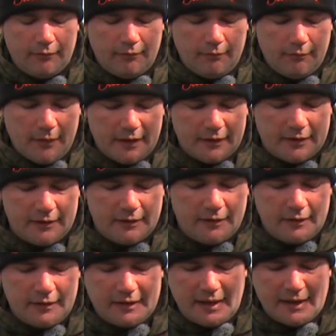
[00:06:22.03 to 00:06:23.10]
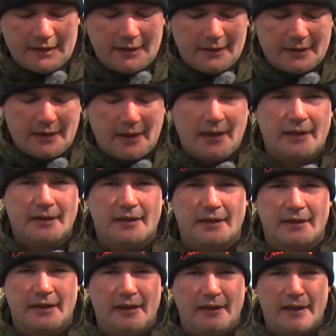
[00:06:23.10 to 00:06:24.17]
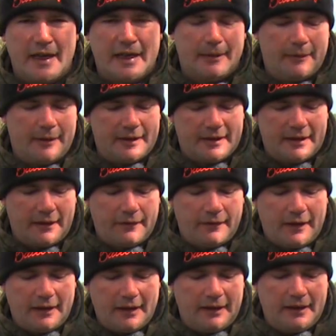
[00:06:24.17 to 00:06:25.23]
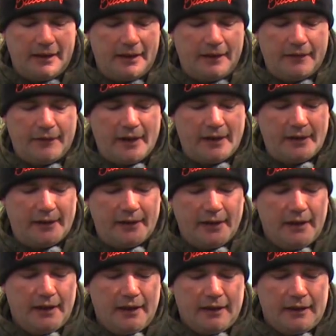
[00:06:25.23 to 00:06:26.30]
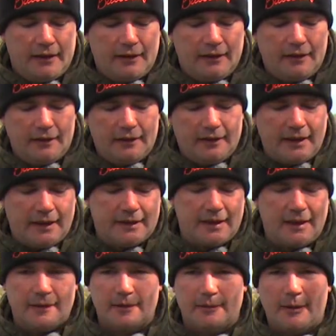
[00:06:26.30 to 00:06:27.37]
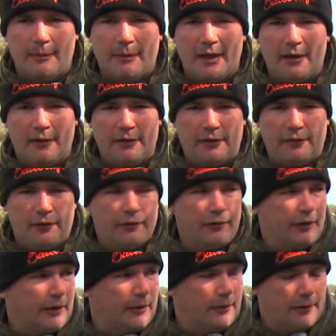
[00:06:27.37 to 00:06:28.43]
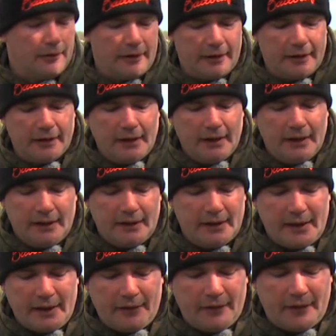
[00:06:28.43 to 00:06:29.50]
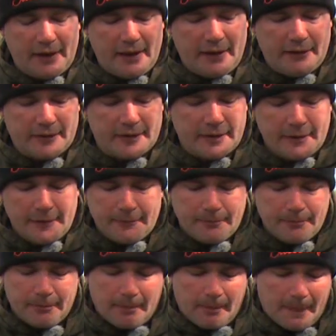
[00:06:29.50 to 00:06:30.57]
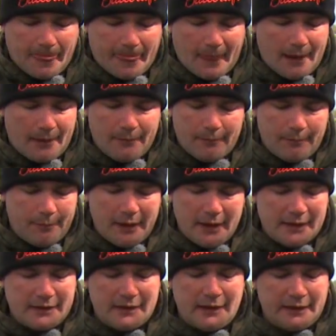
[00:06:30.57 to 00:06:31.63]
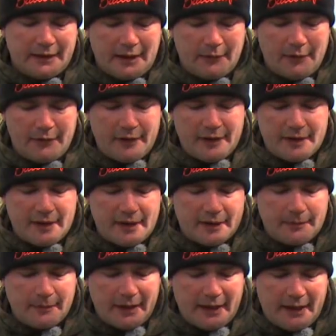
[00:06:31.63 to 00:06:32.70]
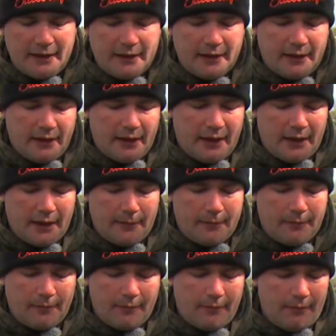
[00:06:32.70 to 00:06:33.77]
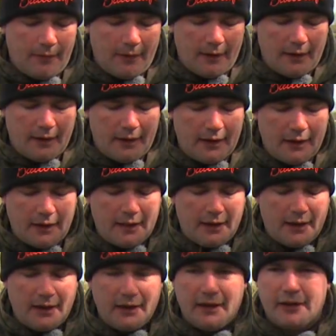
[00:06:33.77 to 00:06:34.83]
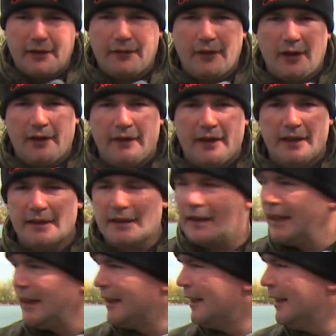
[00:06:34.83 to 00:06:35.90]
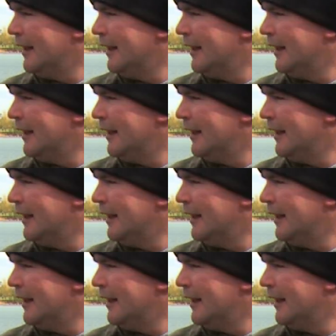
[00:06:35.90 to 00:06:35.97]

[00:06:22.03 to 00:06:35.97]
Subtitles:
most distance casters are unanimous in the fact that they seem to be better with a 4 1/4 than anything else. Personally, I don't know whether it's just me. I like a 5-ounce lead.